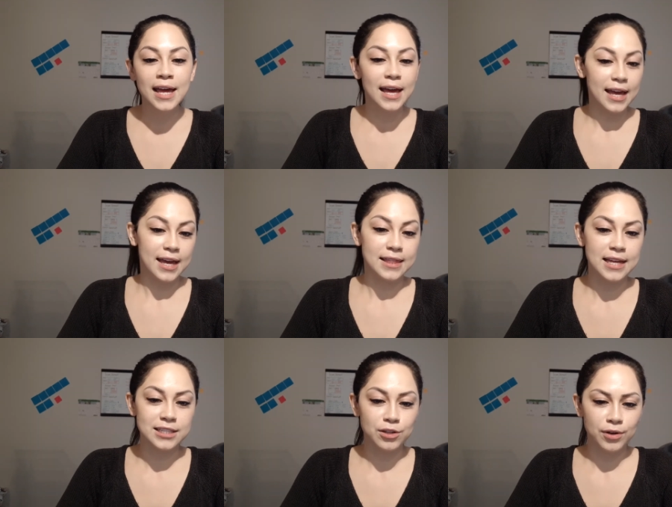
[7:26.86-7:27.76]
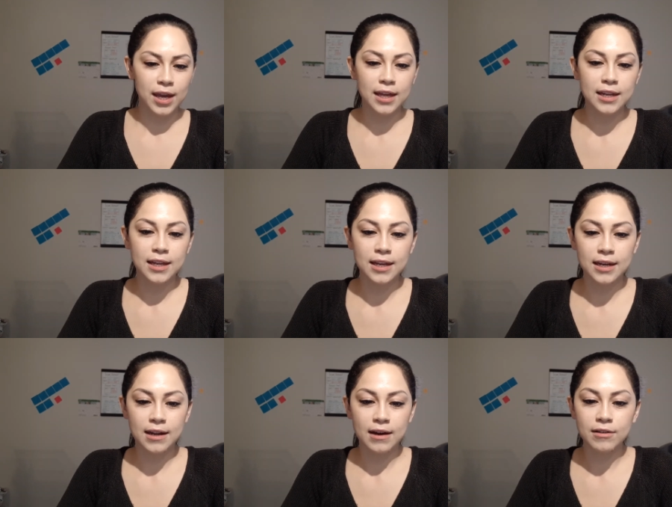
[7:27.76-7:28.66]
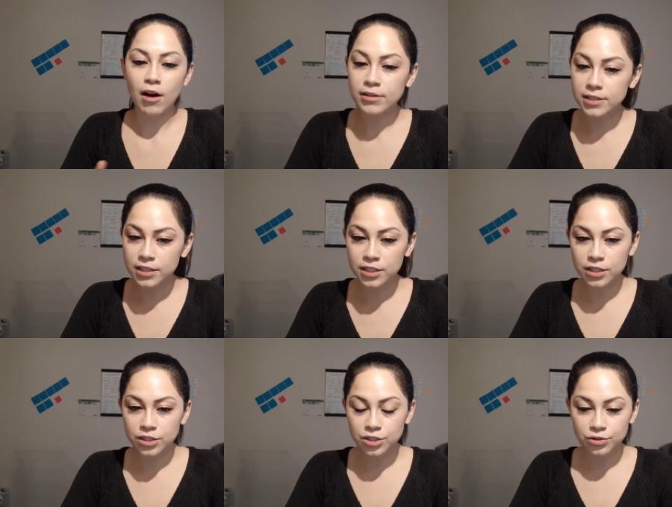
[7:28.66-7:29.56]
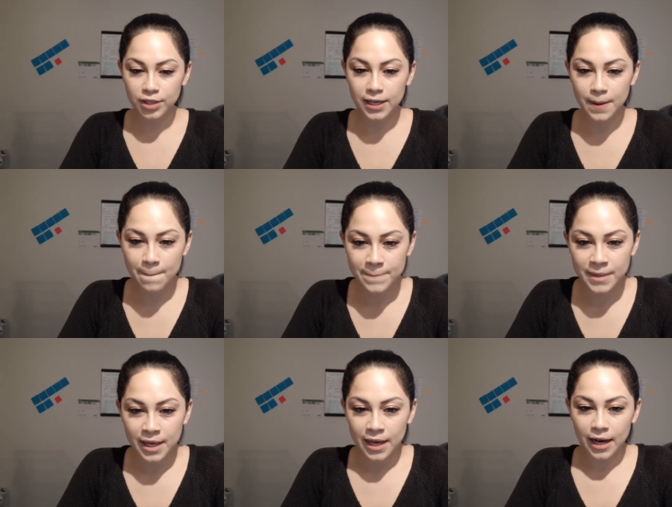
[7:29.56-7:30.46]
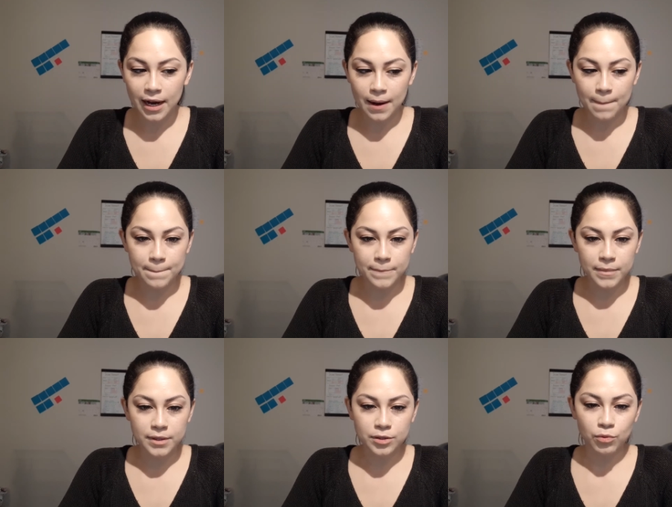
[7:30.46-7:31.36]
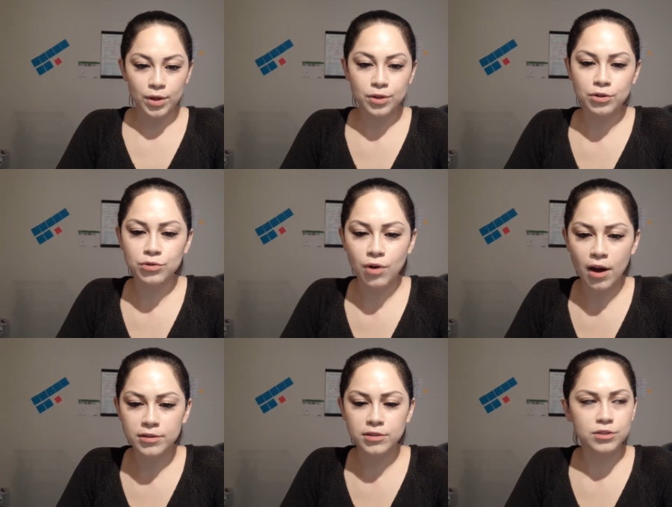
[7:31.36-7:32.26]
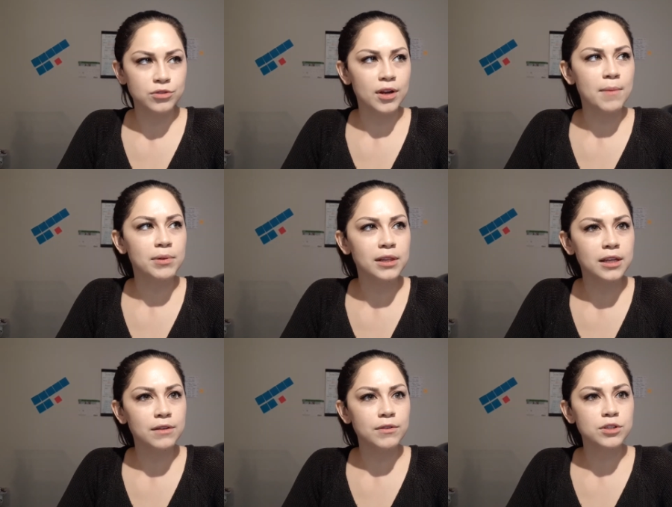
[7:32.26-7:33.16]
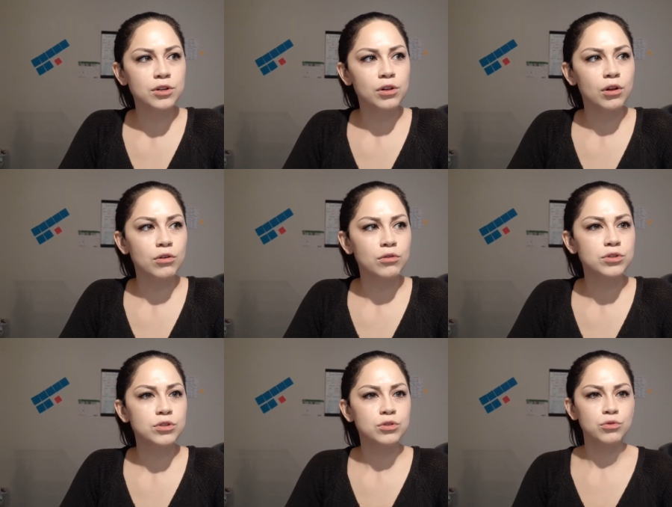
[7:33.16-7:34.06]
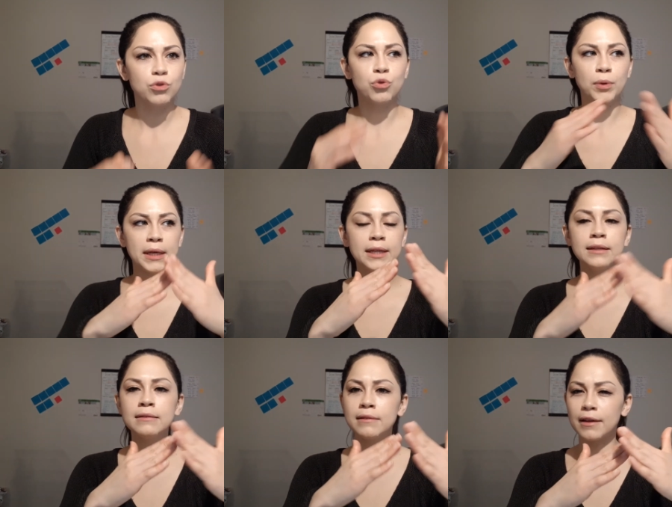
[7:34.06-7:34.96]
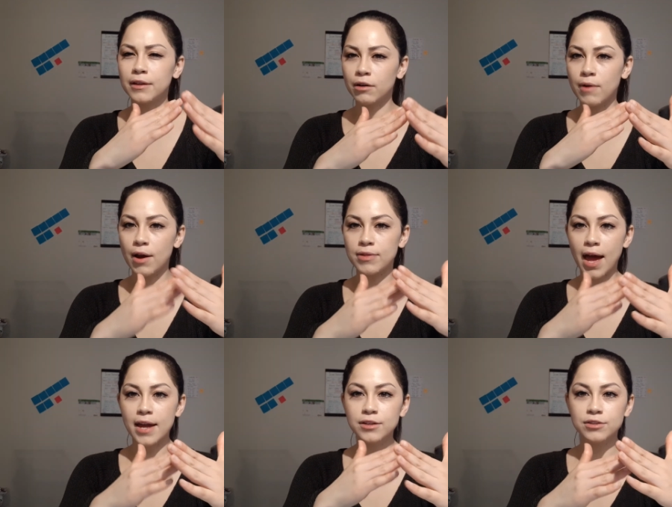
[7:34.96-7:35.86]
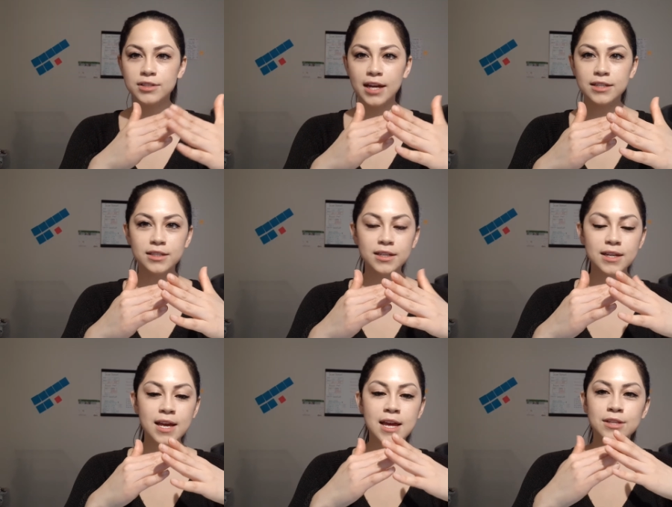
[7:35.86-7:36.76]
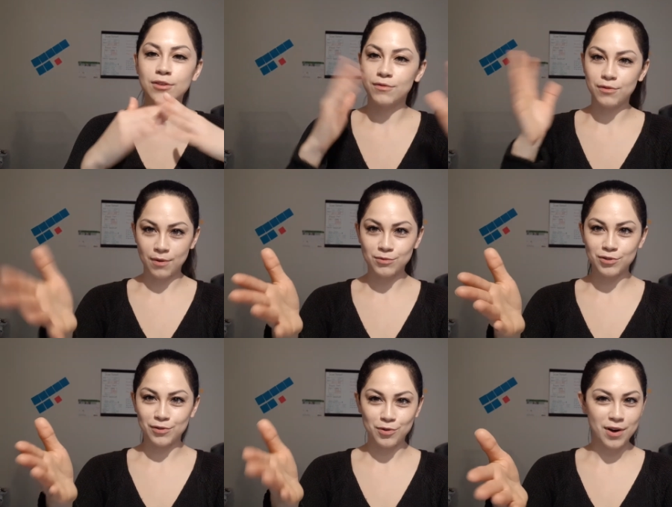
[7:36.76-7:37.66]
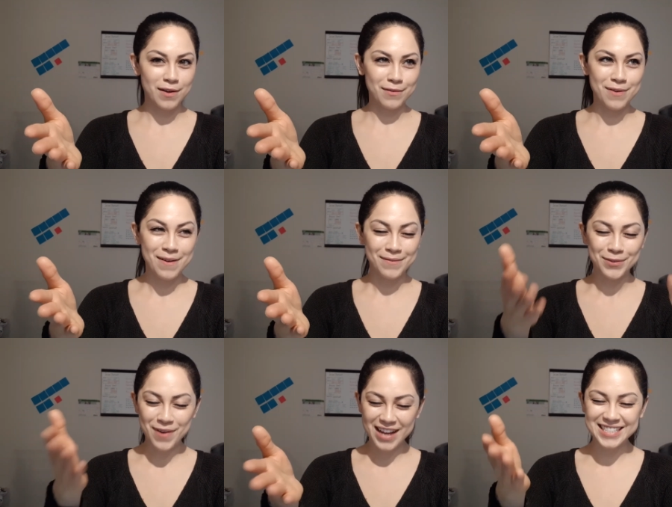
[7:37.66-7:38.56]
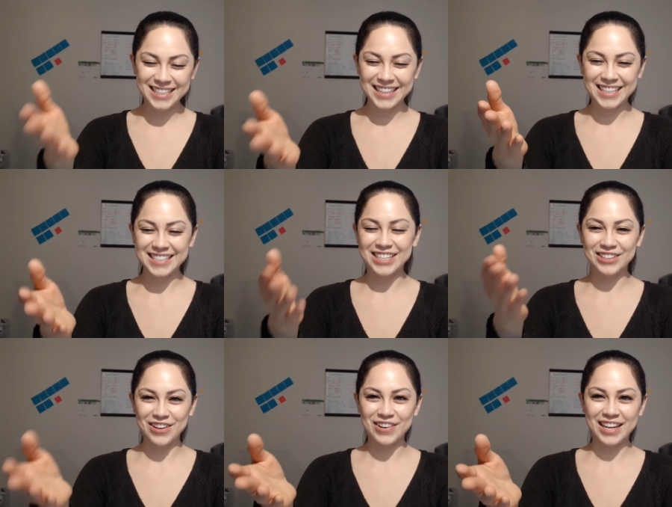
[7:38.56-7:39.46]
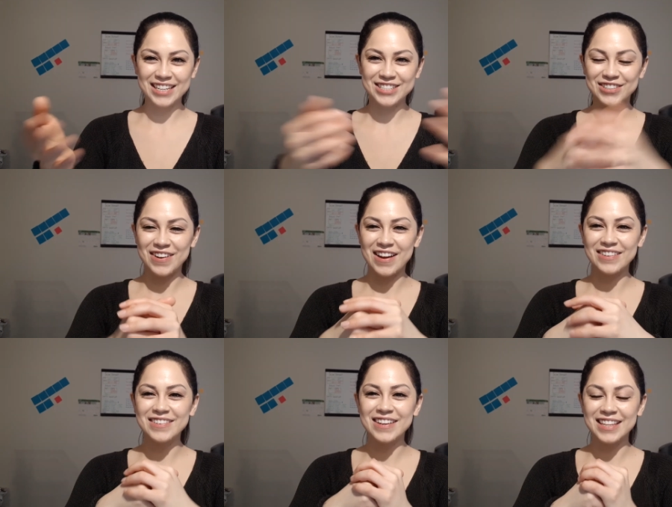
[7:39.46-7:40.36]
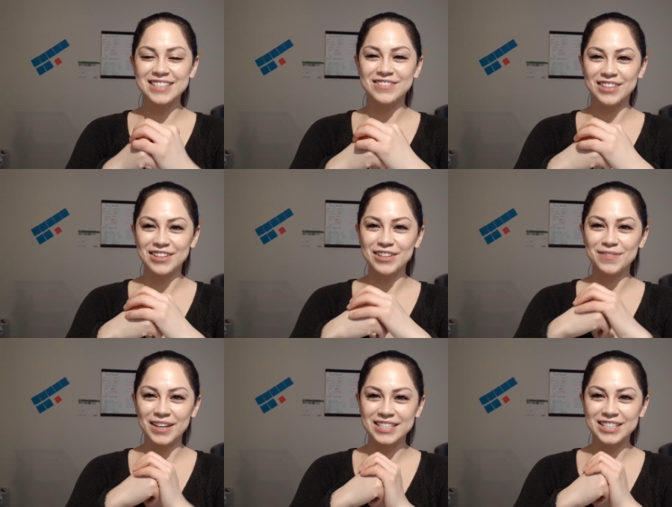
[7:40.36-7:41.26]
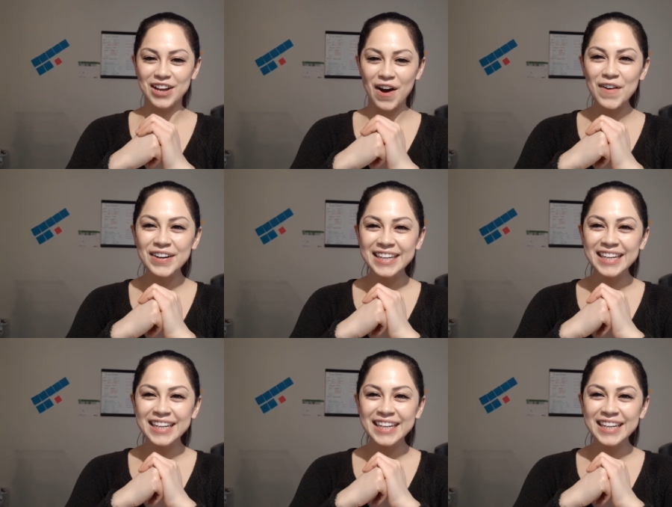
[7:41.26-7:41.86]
And that's located on Ossington Street, um, so one thirty-two Ossington Street. I believe it's close to Queen, I think around that intersection. So if you're from, if you're, if you're watching this and you're located in Toronto, and it's a really good place to go.